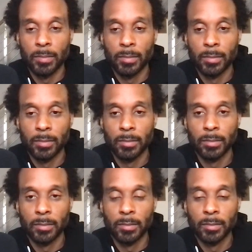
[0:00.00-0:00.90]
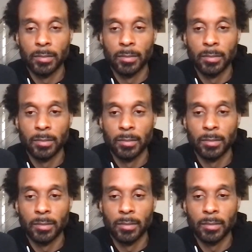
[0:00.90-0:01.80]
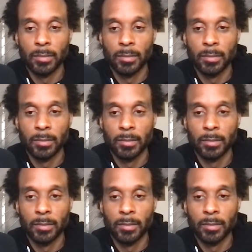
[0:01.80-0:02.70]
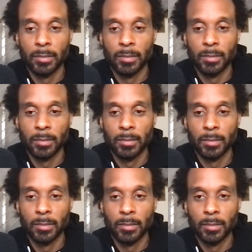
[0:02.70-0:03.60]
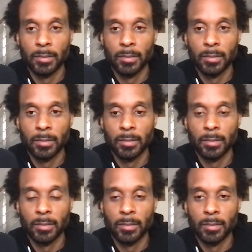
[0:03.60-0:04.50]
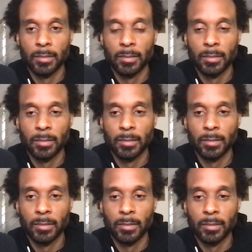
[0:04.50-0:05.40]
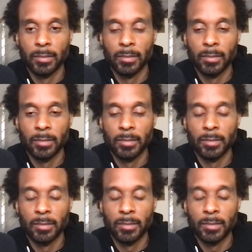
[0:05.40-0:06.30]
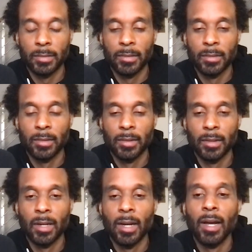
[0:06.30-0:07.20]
Nothing is said.